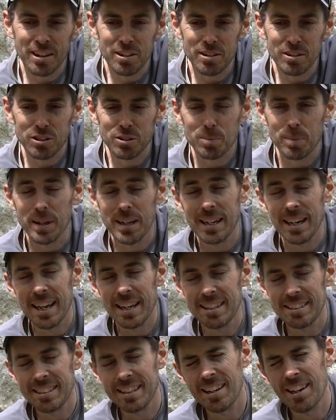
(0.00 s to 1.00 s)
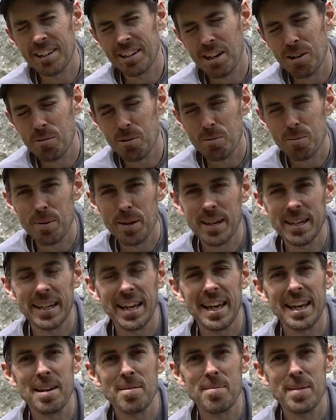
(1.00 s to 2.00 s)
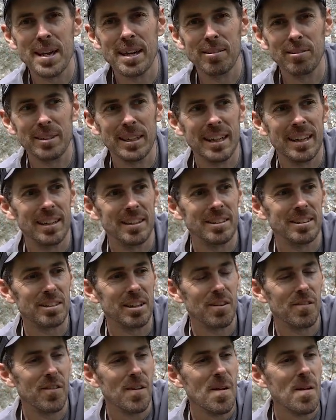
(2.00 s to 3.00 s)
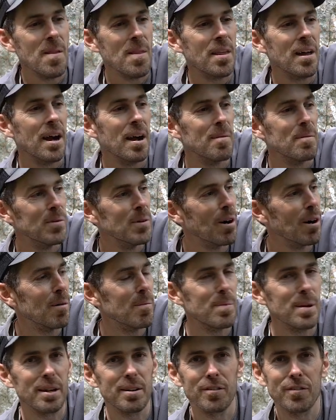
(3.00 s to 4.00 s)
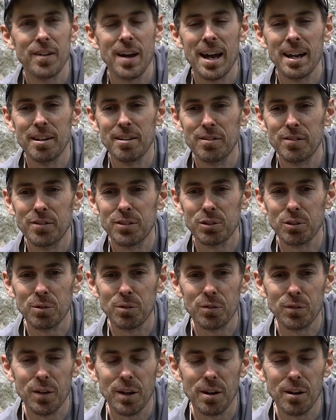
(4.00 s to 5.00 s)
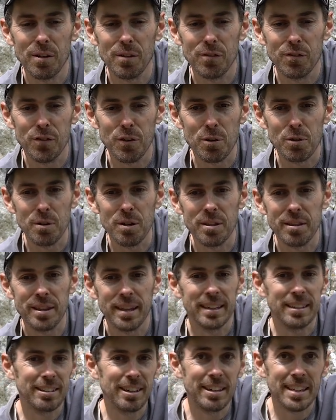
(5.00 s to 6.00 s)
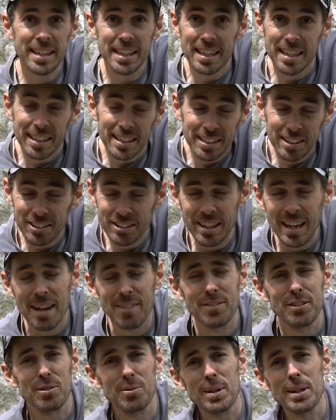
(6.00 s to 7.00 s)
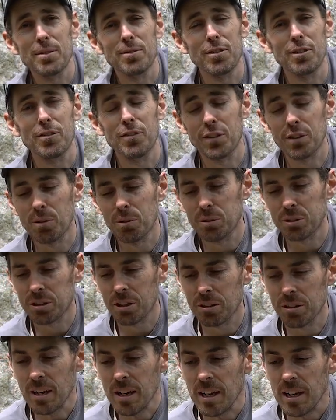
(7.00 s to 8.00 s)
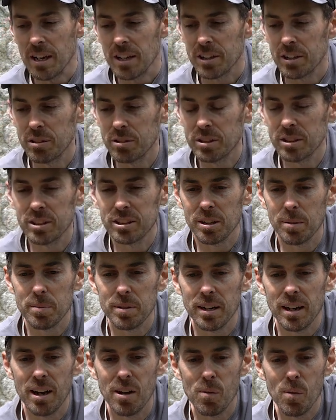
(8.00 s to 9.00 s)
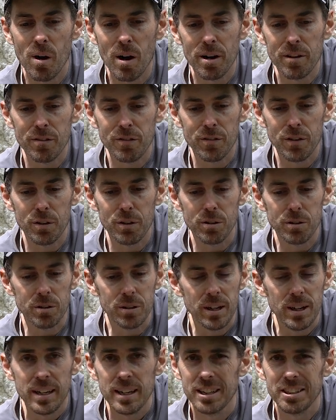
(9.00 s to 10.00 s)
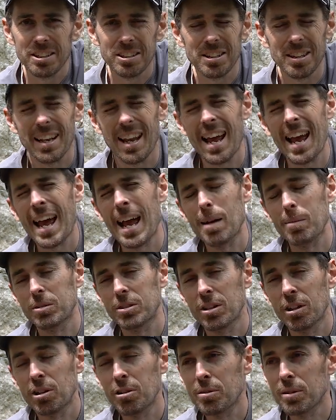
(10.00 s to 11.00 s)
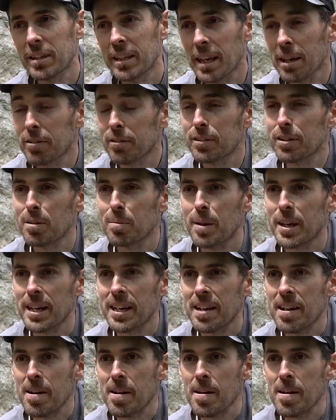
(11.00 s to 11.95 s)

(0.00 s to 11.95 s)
just being lazy like I would be and getting a meal deal and stuff. I'm not a big fan of sort of food and things. I eat because I have to eat for fuel, so using something like Y Food is just an absolute gift to me.